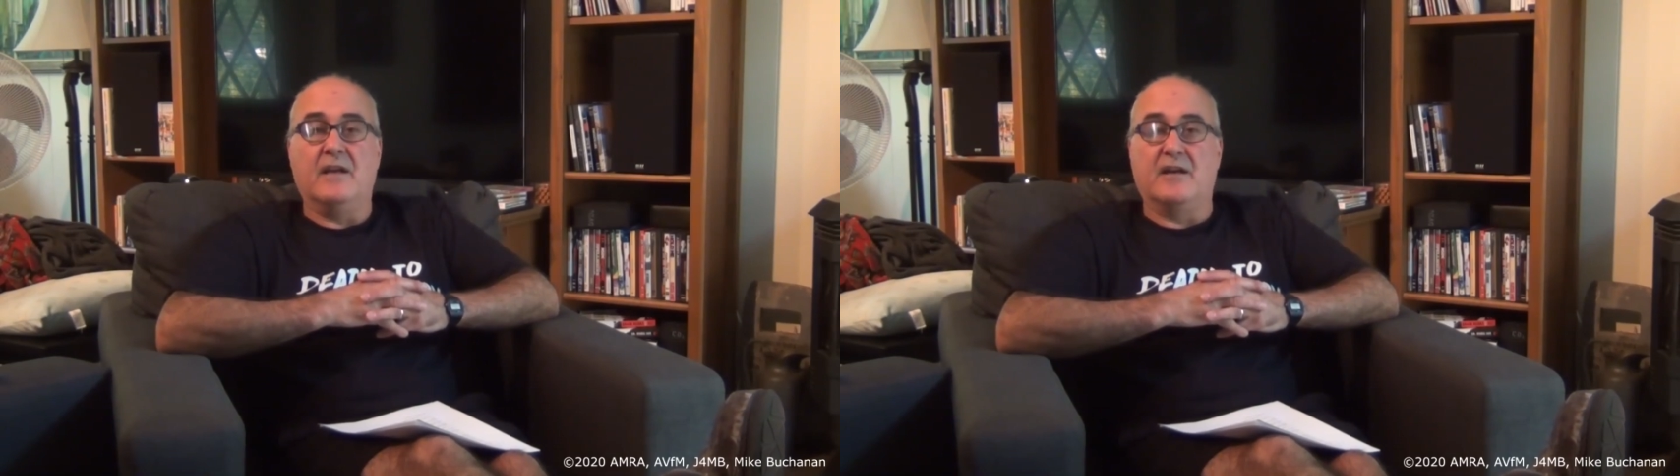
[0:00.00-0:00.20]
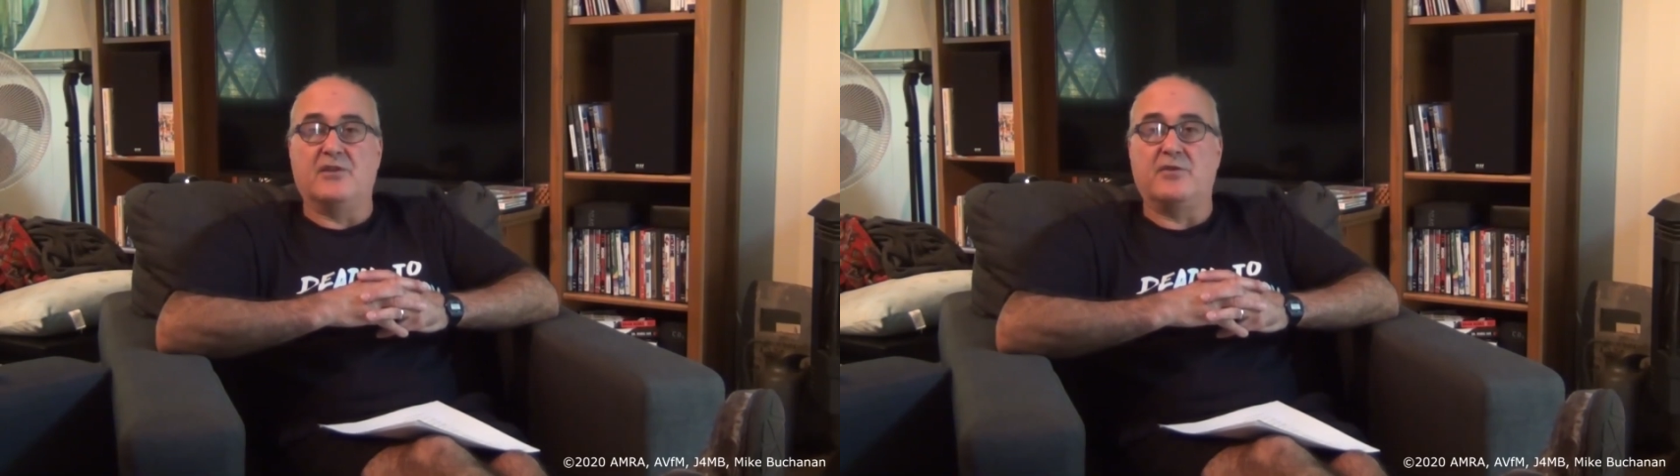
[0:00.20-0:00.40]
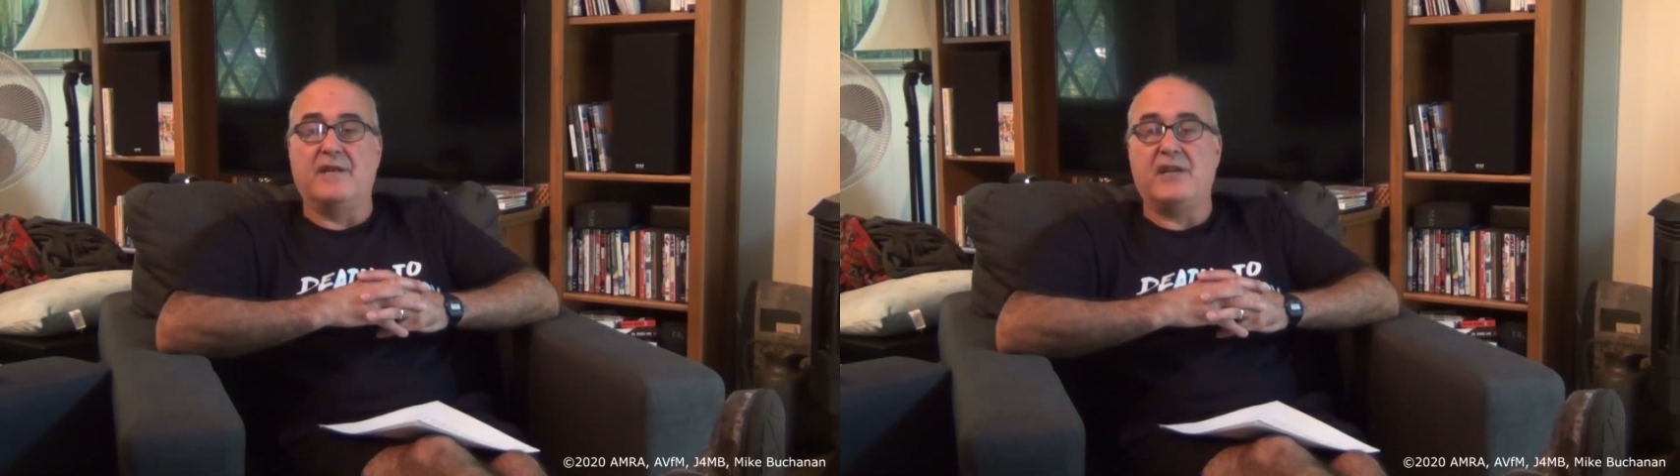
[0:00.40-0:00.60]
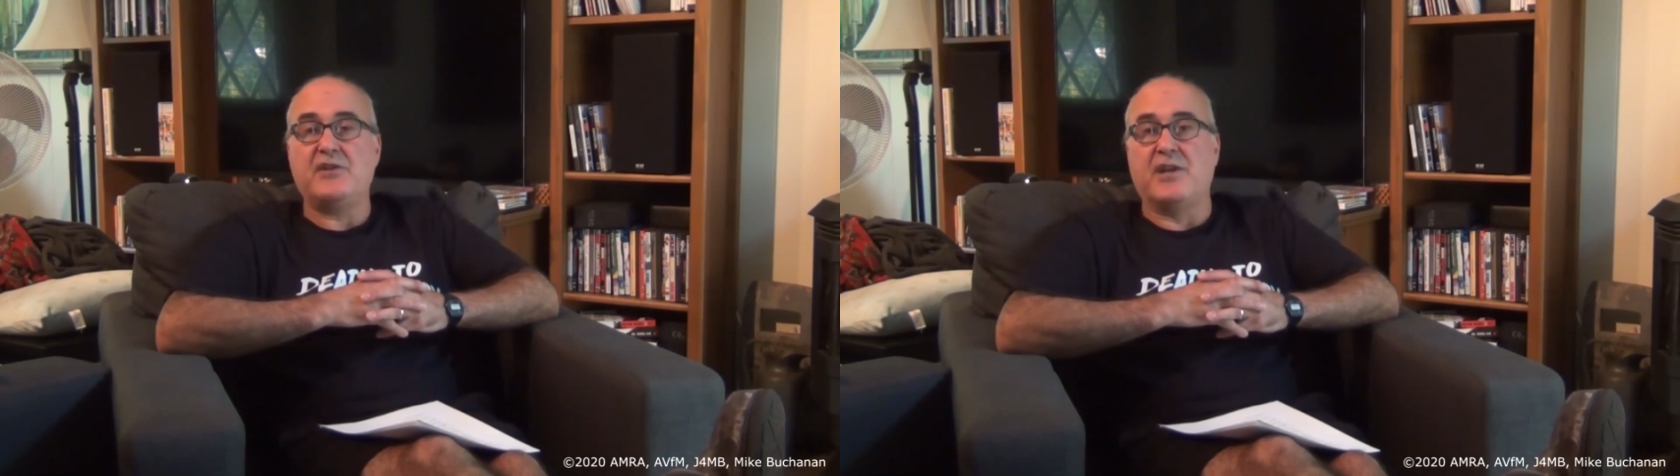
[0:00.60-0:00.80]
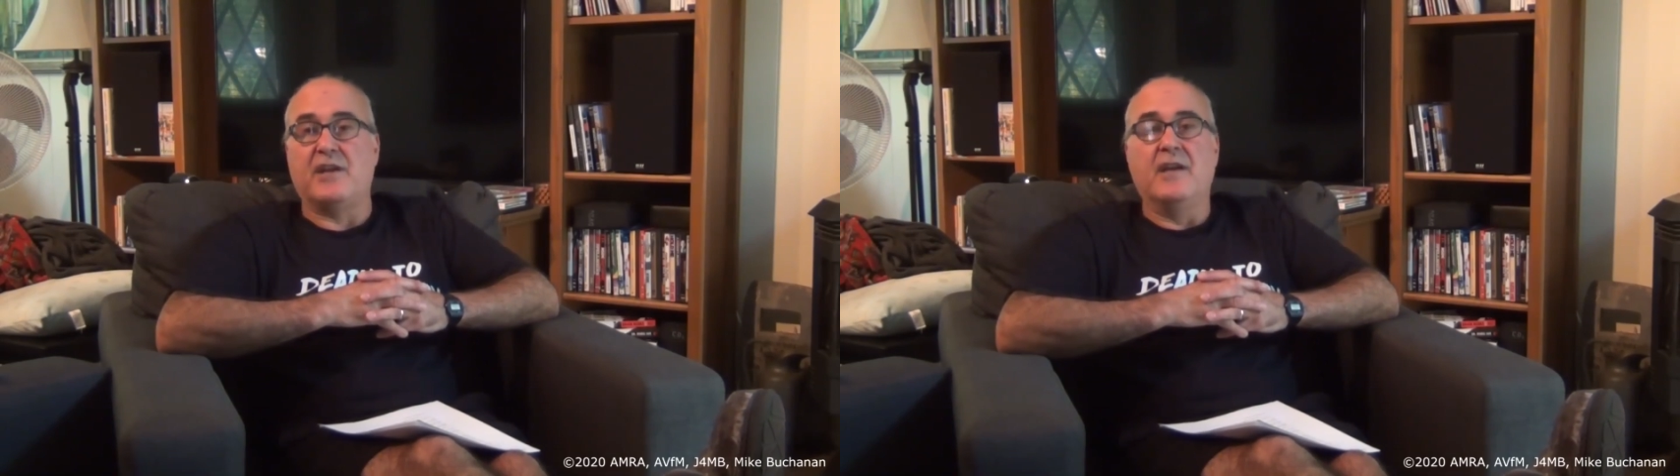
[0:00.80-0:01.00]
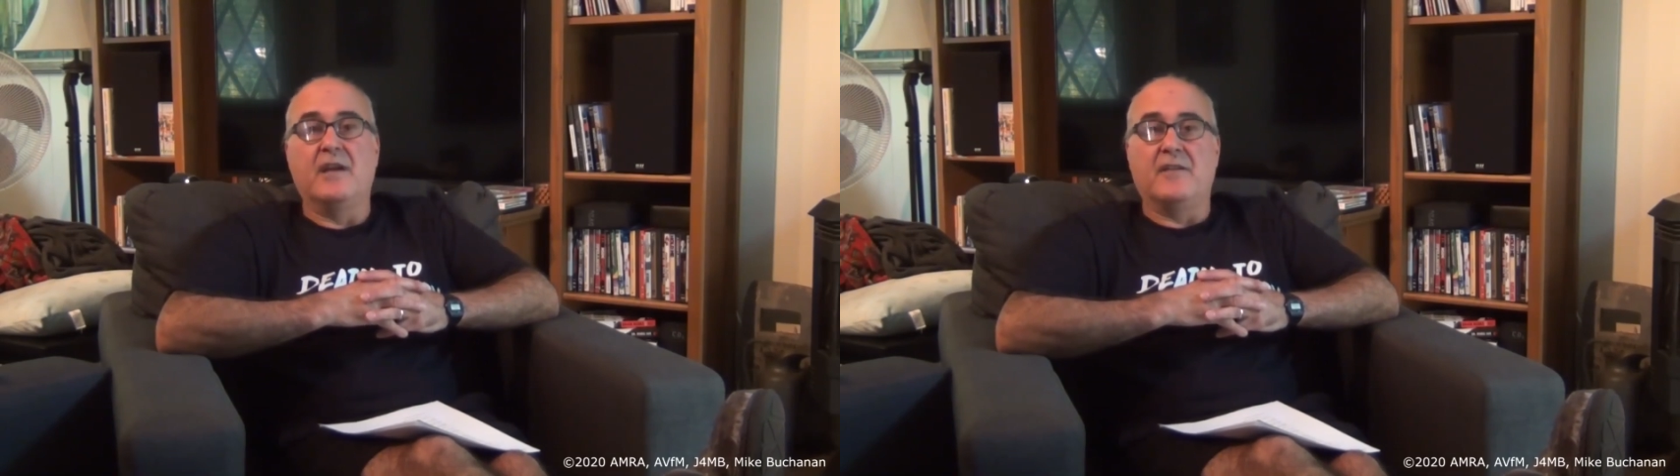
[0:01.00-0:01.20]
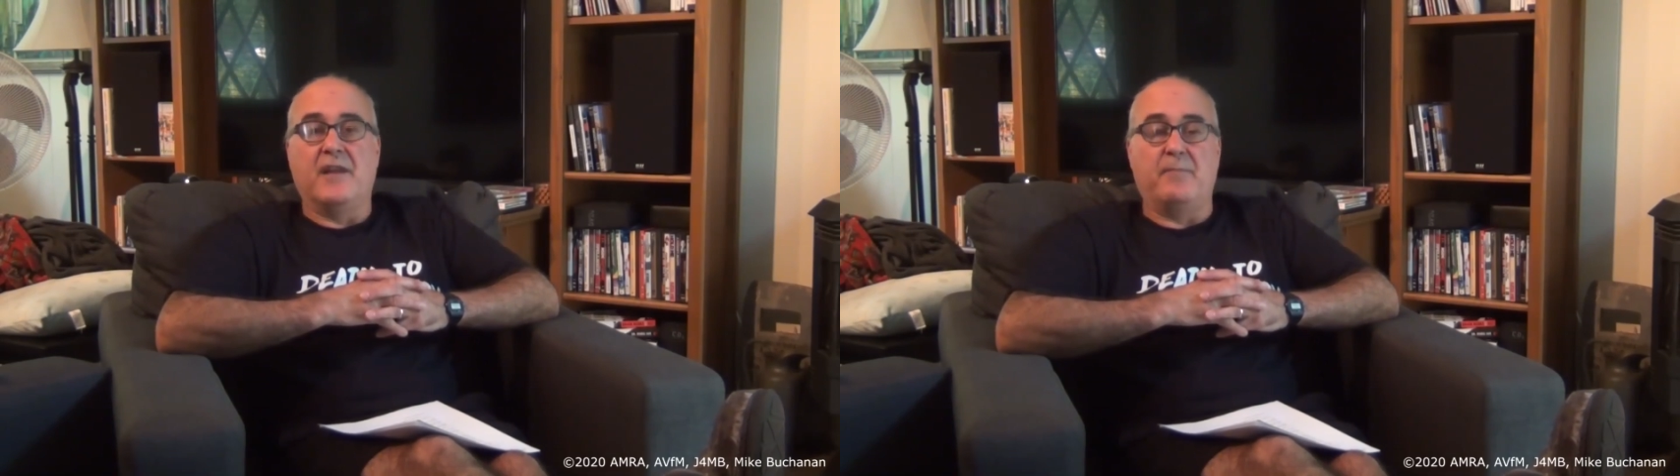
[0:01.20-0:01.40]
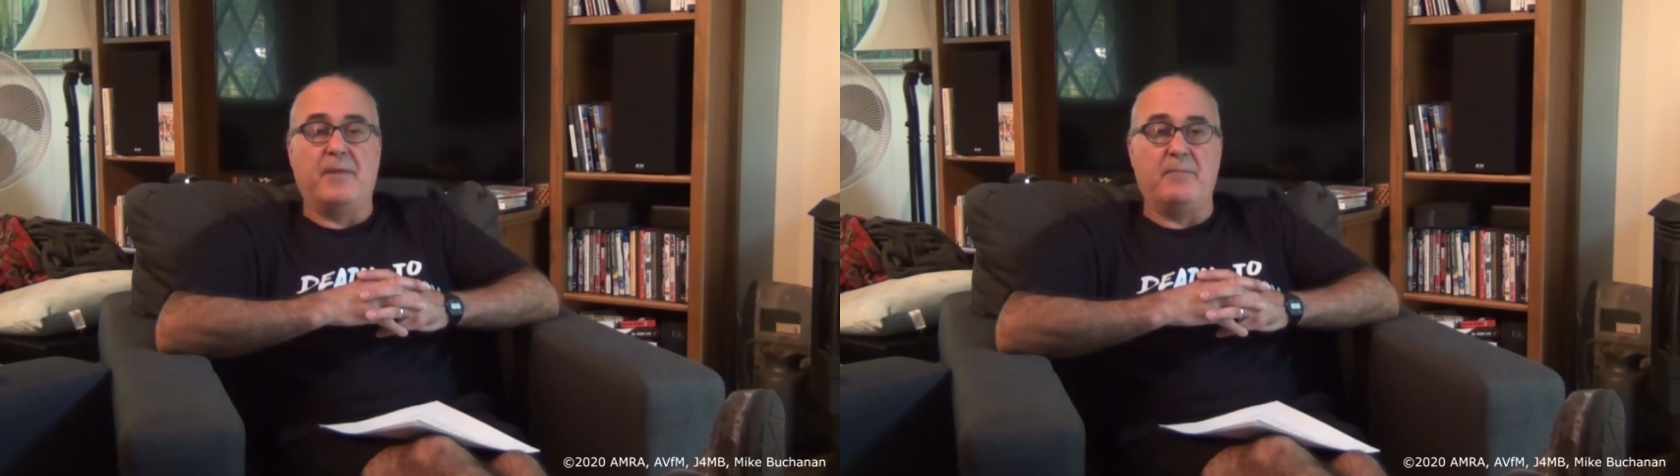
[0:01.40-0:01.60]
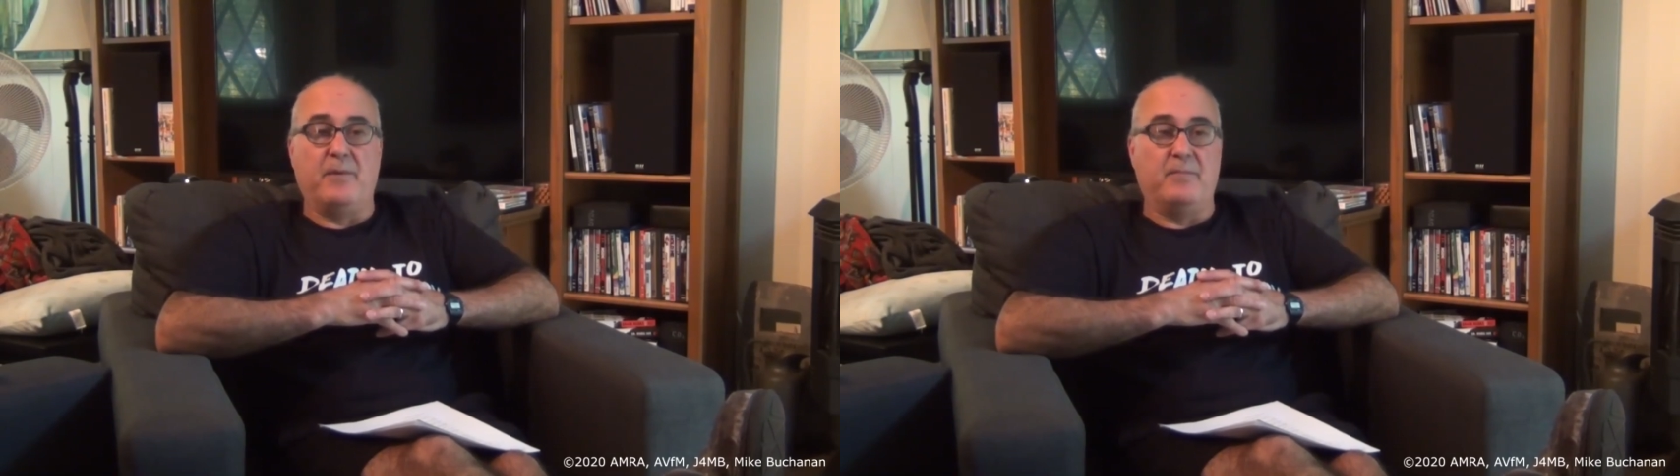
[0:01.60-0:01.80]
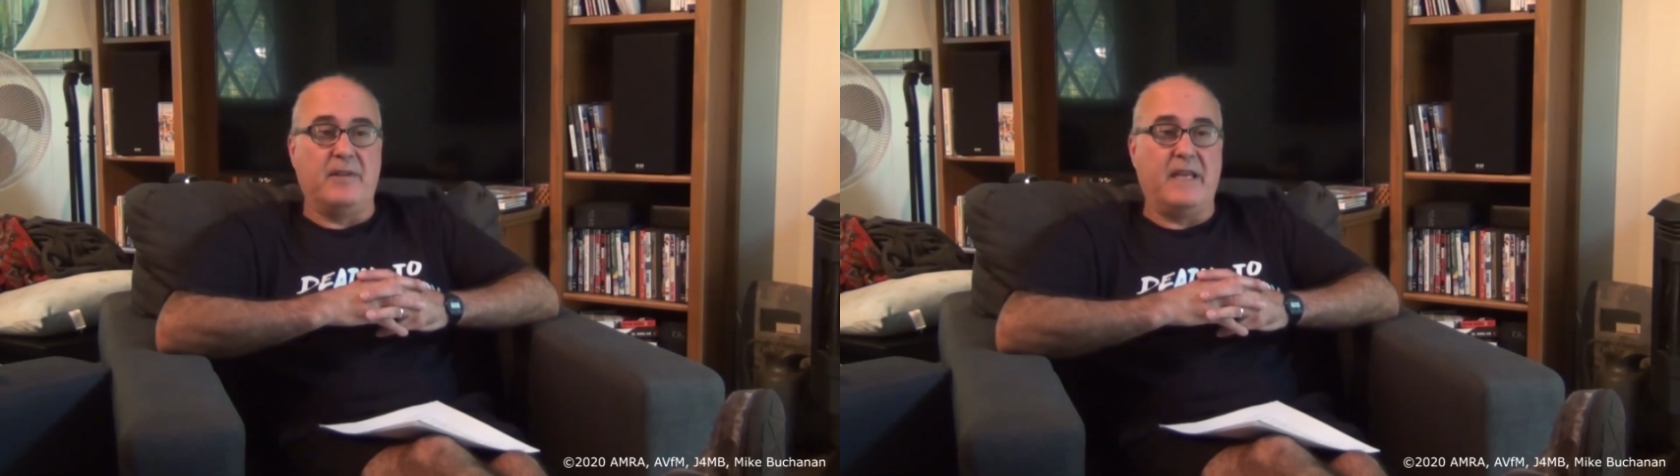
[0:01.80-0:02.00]
a tradition that
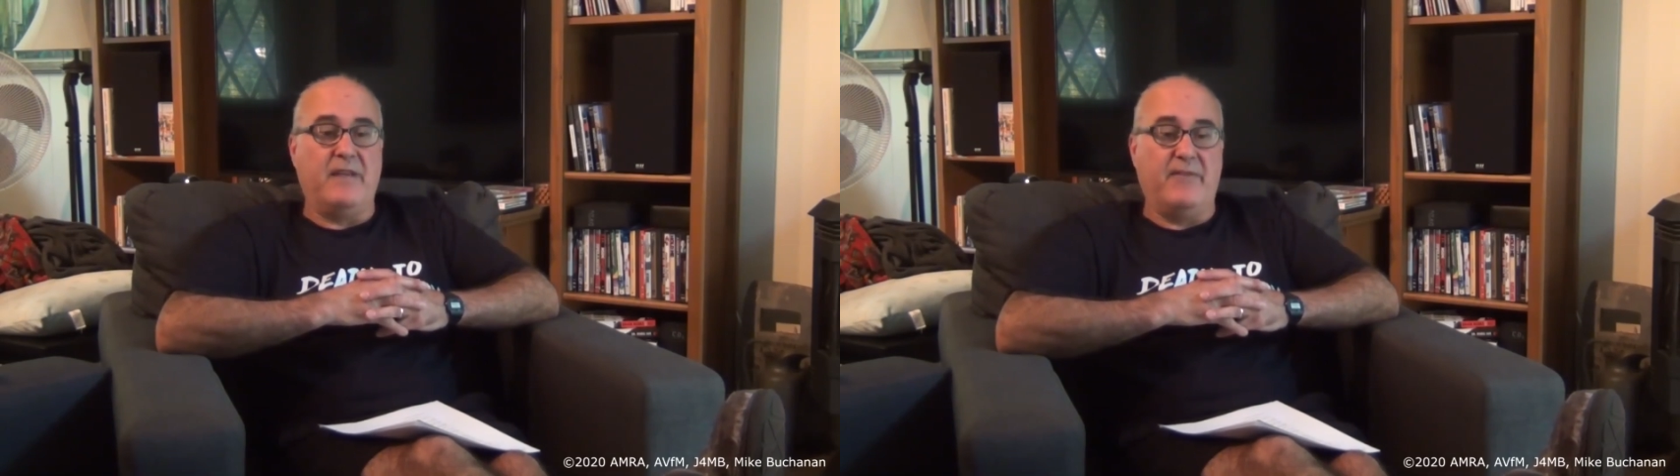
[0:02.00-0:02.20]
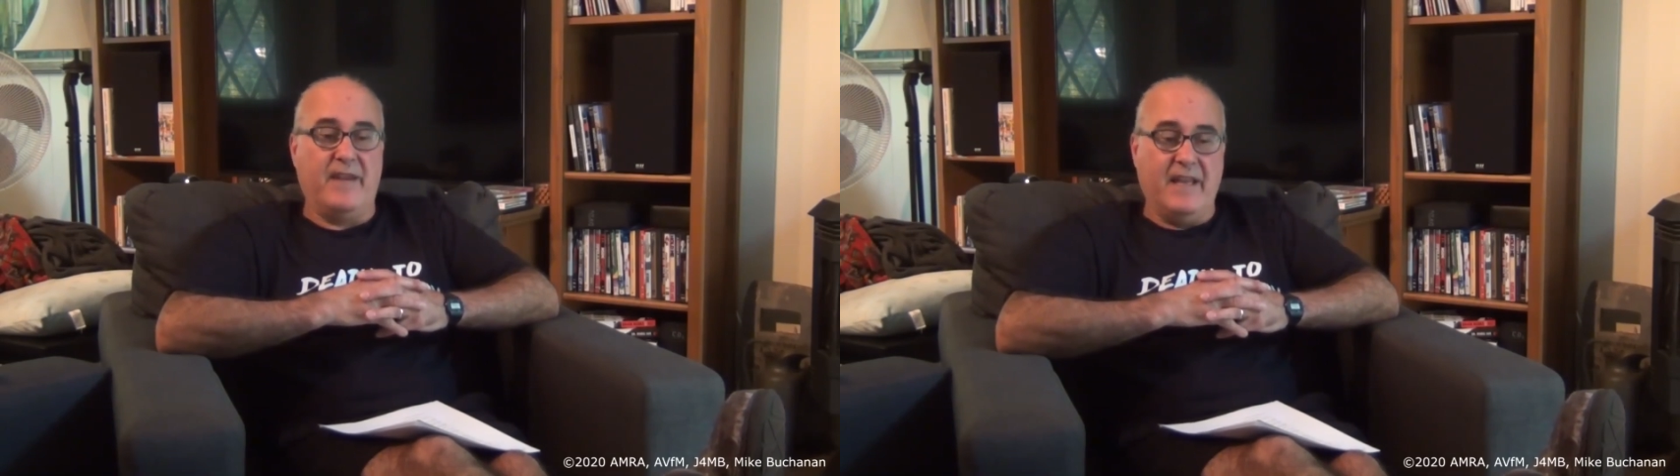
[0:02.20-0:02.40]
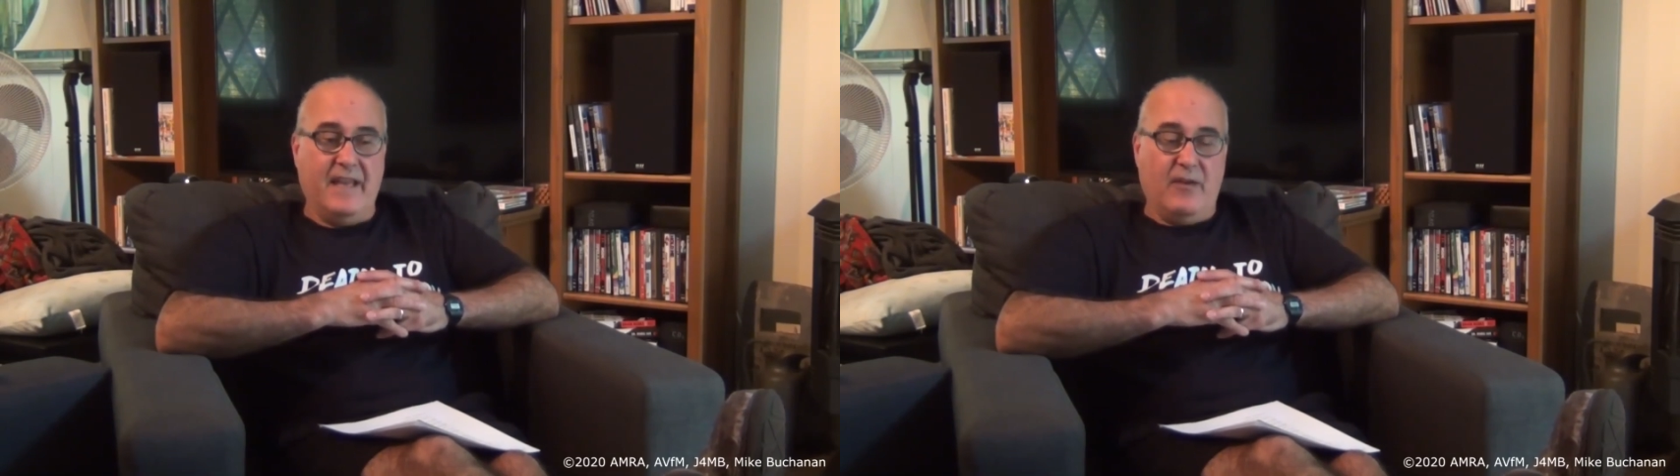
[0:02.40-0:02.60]
people believe